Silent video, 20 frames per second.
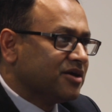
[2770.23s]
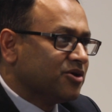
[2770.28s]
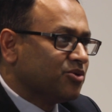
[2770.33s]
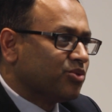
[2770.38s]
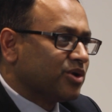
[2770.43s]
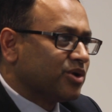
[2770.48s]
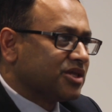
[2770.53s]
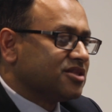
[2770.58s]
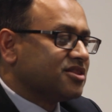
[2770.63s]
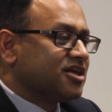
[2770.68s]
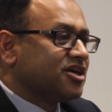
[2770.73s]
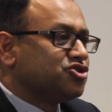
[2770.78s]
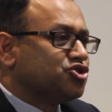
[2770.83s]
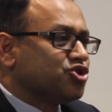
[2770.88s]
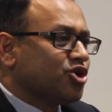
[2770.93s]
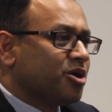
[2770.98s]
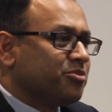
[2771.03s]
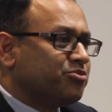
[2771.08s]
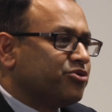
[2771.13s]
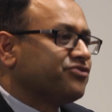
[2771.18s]
whether their
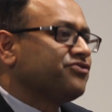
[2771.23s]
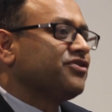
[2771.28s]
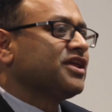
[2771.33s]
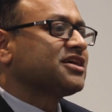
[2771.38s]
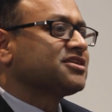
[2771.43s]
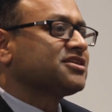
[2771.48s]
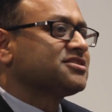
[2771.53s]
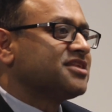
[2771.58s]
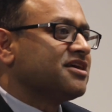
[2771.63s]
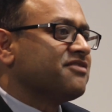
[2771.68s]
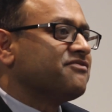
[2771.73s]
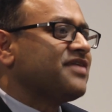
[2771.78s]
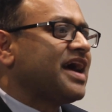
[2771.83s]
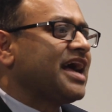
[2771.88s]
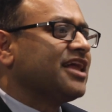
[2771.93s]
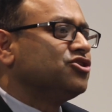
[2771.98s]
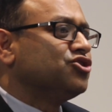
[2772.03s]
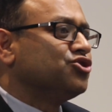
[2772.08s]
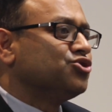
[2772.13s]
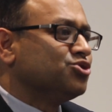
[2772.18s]
job reflects their
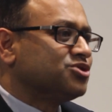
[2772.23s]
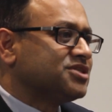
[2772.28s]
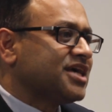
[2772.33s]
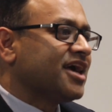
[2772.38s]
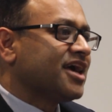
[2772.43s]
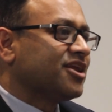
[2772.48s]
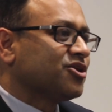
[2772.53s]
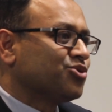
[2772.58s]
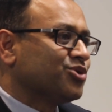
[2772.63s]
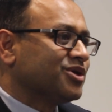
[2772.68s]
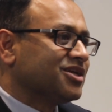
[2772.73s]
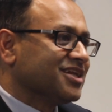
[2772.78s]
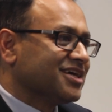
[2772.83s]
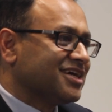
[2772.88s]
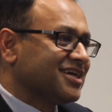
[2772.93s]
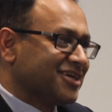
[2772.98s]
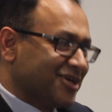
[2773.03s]
values adequately.